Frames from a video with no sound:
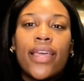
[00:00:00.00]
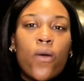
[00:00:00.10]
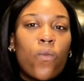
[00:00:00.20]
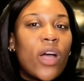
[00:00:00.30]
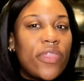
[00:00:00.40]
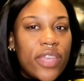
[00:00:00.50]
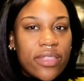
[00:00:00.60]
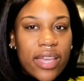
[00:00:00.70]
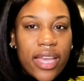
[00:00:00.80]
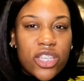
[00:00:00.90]
One thing
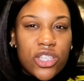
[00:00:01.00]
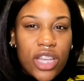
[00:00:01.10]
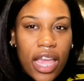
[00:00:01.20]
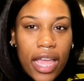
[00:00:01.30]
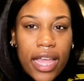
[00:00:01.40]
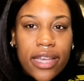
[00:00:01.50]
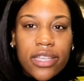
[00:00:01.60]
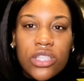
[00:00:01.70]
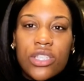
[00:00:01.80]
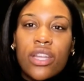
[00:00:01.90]
that has
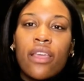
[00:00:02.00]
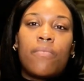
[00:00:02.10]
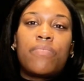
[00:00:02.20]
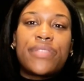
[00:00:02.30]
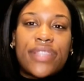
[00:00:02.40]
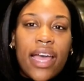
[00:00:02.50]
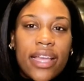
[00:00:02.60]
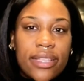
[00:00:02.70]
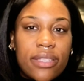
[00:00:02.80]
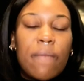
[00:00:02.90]
changed
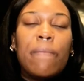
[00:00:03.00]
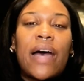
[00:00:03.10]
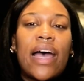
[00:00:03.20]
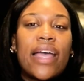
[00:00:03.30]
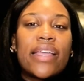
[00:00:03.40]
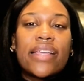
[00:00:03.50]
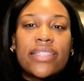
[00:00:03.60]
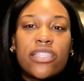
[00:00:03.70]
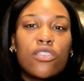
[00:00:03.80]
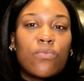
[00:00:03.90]
besides my
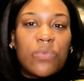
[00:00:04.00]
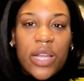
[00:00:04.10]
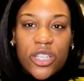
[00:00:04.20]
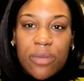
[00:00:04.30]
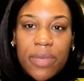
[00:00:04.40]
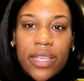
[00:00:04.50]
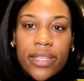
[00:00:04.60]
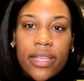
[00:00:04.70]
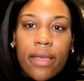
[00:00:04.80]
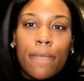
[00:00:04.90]
insulin regimen,
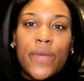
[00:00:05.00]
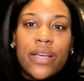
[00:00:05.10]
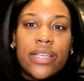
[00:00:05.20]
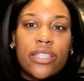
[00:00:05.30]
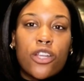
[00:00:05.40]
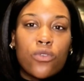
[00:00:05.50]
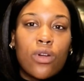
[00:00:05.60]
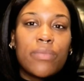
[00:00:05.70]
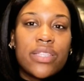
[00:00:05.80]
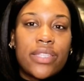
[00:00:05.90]
because I
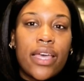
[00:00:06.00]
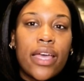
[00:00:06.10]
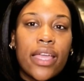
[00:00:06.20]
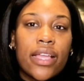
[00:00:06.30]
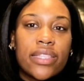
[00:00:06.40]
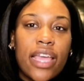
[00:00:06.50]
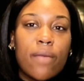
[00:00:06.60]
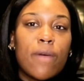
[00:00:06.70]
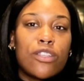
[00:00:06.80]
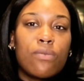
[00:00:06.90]
normally take
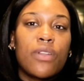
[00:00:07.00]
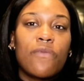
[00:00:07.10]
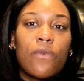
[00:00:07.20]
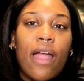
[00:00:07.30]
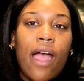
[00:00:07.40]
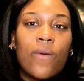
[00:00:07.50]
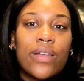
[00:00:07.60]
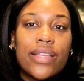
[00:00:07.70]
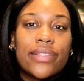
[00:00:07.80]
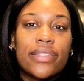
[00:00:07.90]
my 24-hour
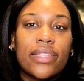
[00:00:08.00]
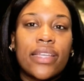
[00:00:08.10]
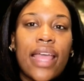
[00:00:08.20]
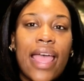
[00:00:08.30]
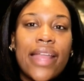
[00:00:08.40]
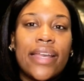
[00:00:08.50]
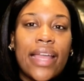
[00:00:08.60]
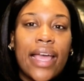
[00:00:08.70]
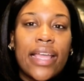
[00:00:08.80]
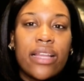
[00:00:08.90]
insulin at
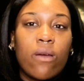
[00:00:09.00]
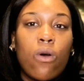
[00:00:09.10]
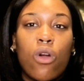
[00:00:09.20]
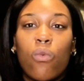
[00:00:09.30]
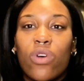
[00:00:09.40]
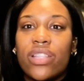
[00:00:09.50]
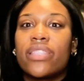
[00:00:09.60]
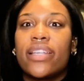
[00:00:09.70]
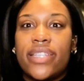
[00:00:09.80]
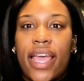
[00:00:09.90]
night or once
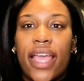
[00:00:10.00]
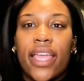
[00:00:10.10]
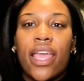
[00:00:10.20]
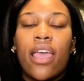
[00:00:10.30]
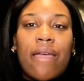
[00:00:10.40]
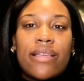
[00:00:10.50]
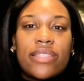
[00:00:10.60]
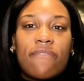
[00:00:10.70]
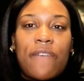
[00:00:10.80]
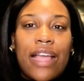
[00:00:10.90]
a day, is
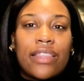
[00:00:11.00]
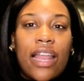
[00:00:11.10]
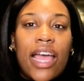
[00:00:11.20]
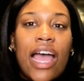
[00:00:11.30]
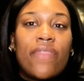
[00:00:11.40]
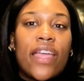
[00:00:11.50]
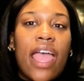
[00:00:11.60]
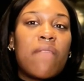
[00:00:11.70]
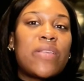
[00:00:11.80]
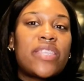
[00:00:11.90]
the fact that they
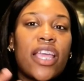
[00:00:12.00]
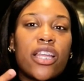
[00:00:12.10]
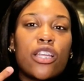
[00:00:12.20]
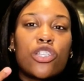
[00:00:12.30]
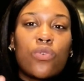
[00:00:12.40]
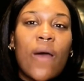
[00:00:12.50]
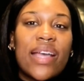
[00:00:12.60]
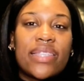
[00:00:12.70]
have me take it twice a